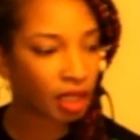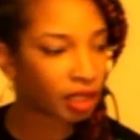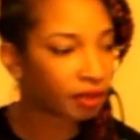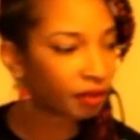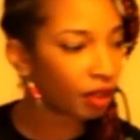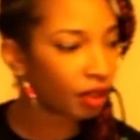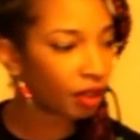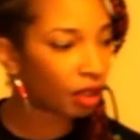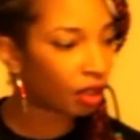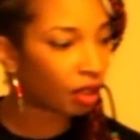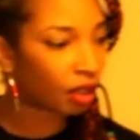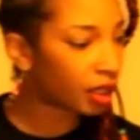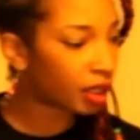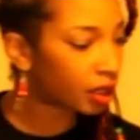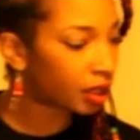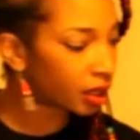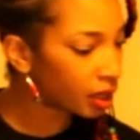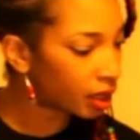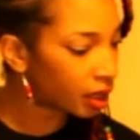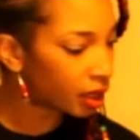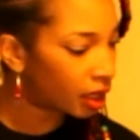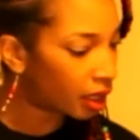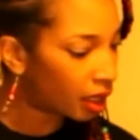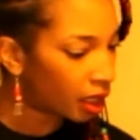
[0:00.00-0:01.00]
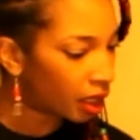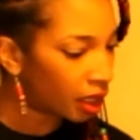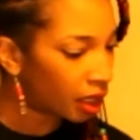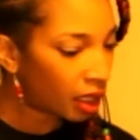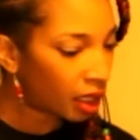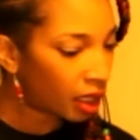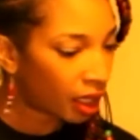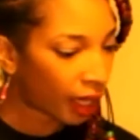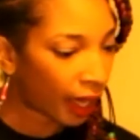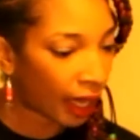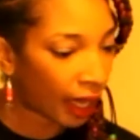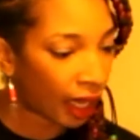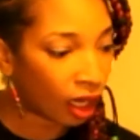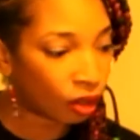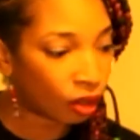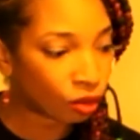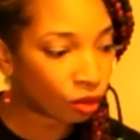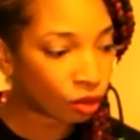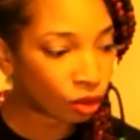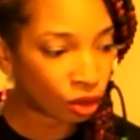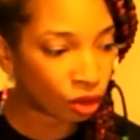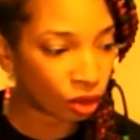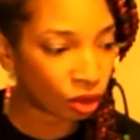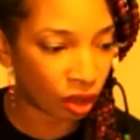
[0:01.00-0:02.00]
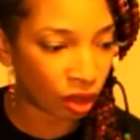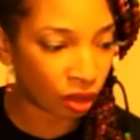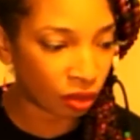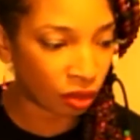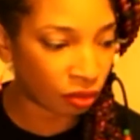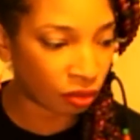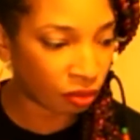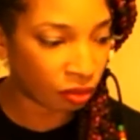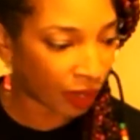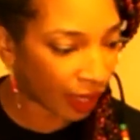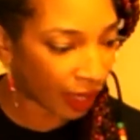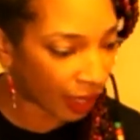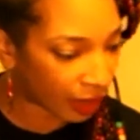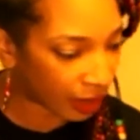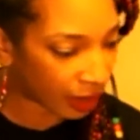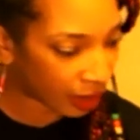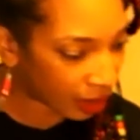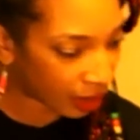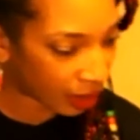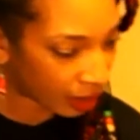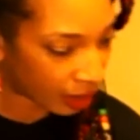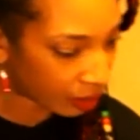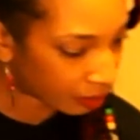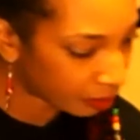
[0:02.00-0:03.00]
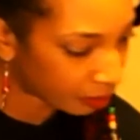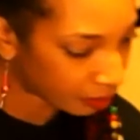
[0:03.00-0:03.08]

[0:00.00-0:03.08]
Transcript: far as outdoor riding.